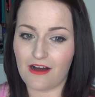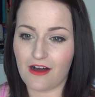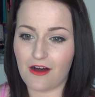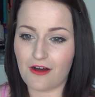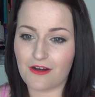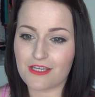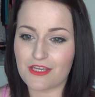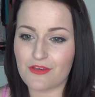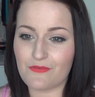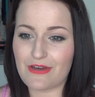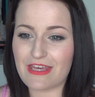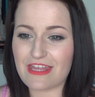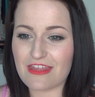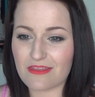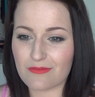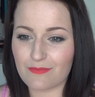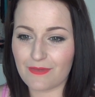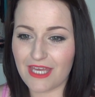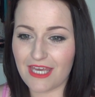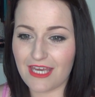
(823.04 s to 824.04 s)
Are You
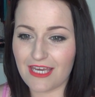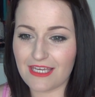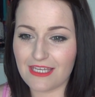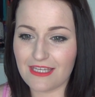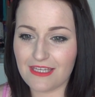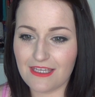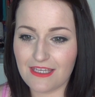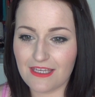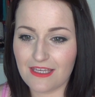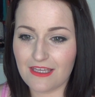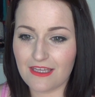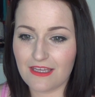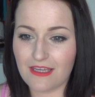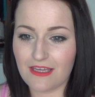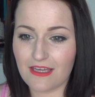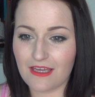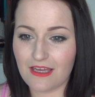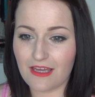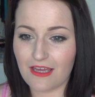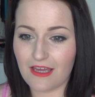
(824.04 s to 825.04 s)
With Me?
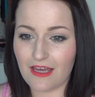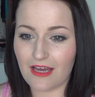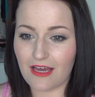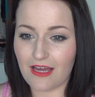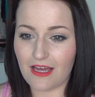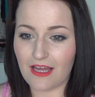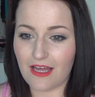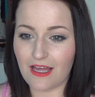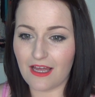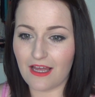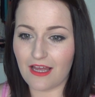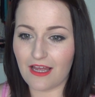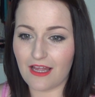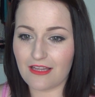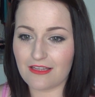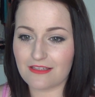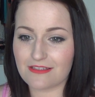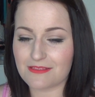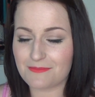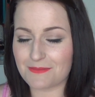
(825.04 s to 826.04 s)

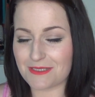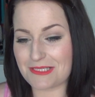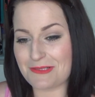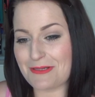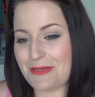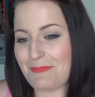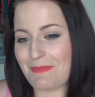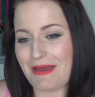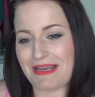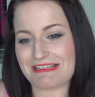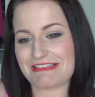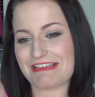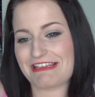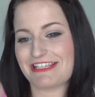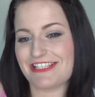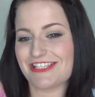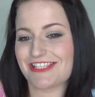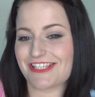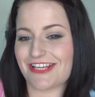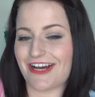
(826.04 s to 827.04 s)
Some
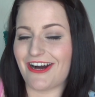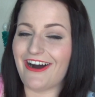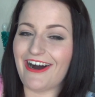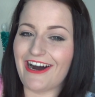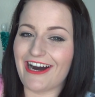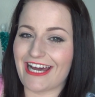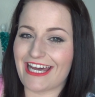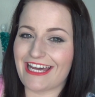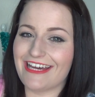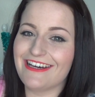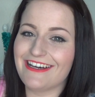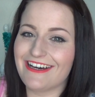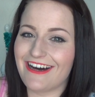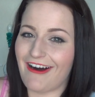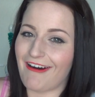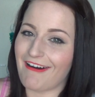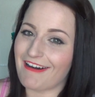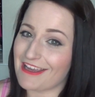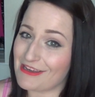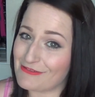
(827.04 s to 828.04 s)
Mexican Sky,
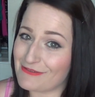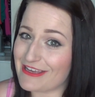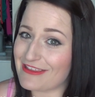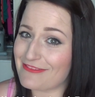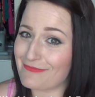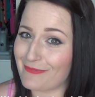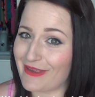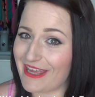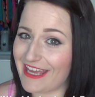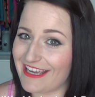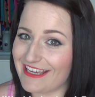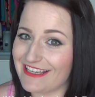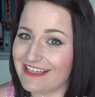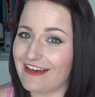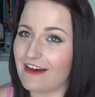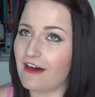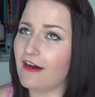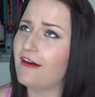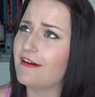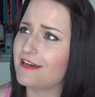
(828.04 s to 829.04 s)
Are You With
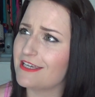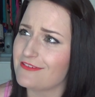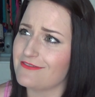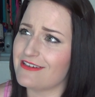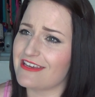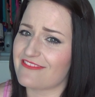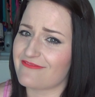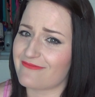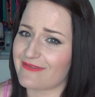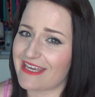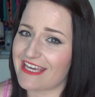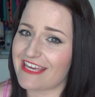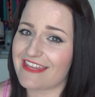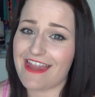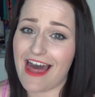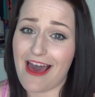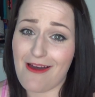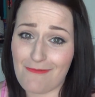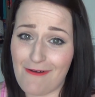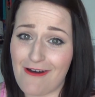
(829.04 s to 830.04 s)
Me? Are You With Me?
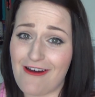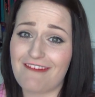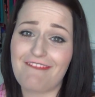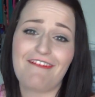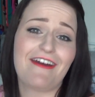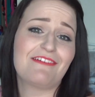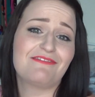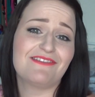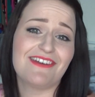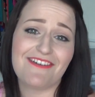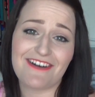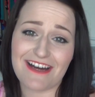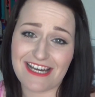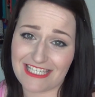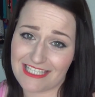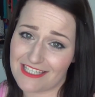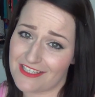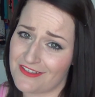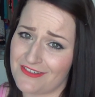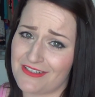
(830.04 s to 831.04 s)
That one, I have no
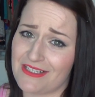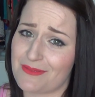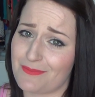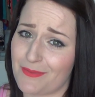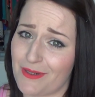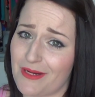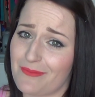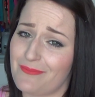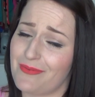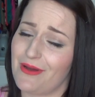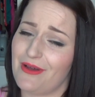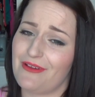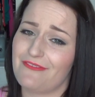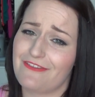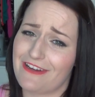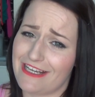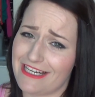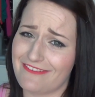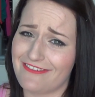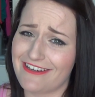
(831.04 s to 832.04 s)
idea who it's by, but I
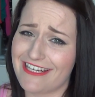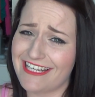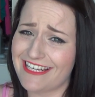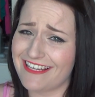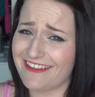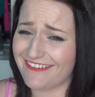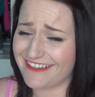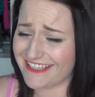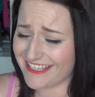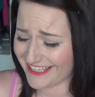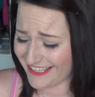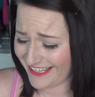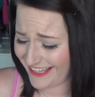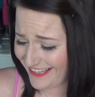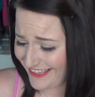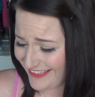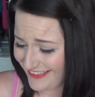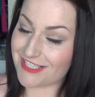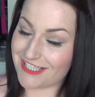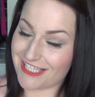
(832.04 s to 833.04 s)
really, really like
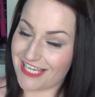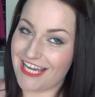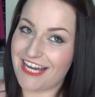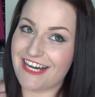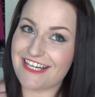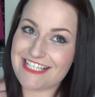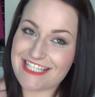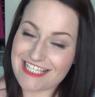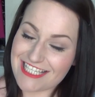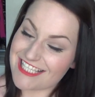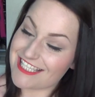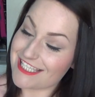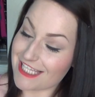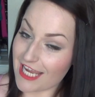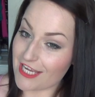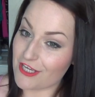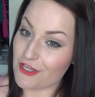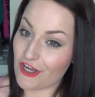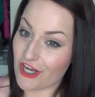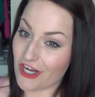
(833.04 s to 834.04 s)
it. See, I did
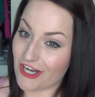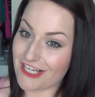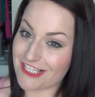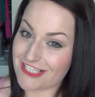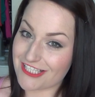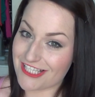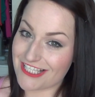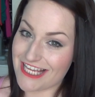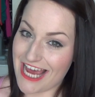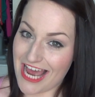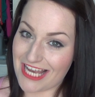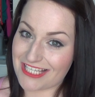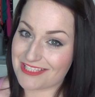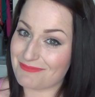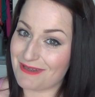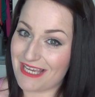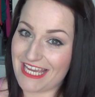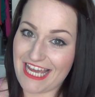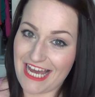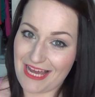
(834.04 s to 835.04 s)
say you guys could
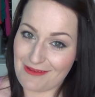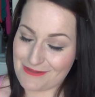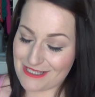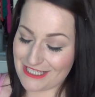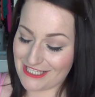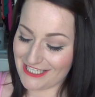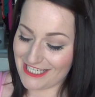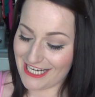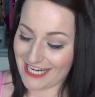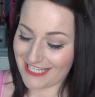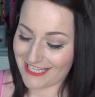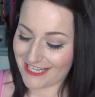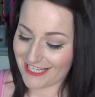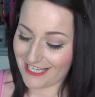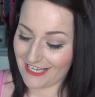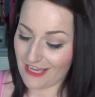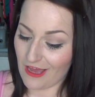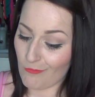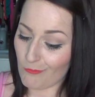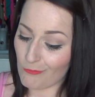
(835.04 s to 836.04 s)
ask me absolutely
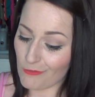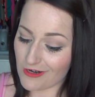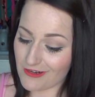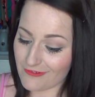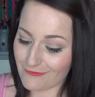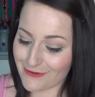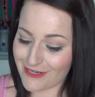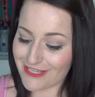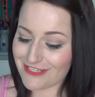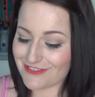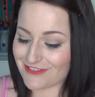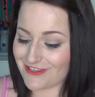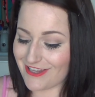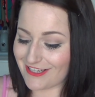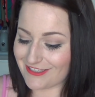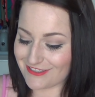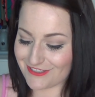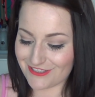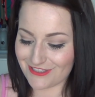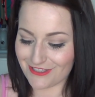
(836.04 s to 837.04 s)
anything, and one of which,
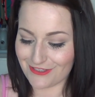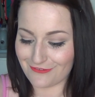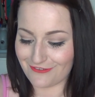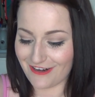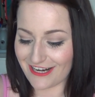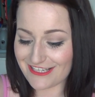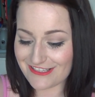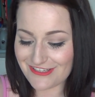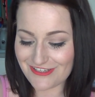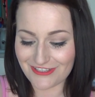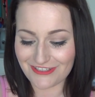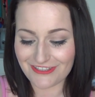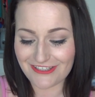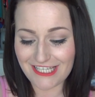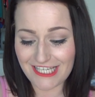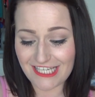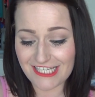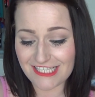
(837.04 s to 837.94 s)
thanks to Rachel,